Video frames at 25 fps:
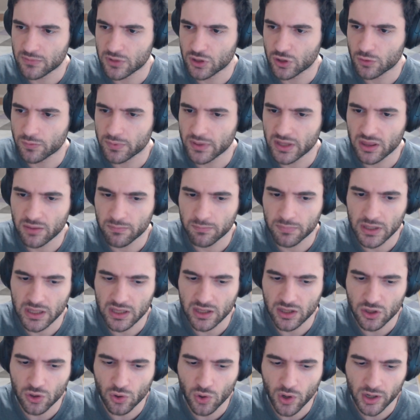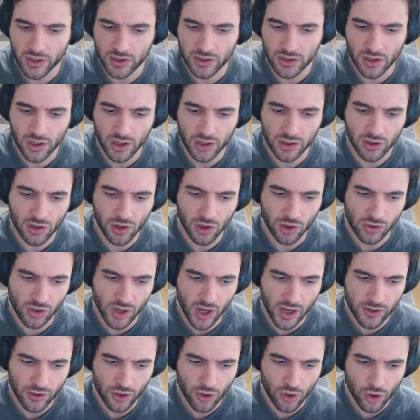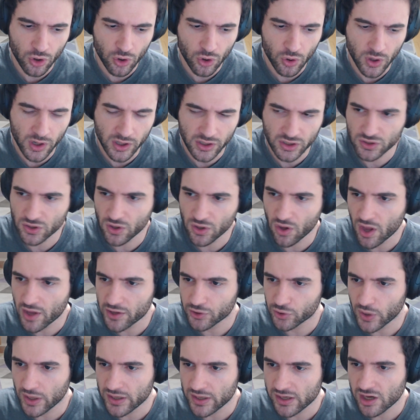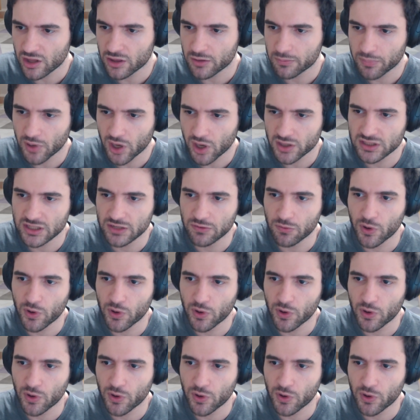Be you on Cardano or on Solana or any other blockchain.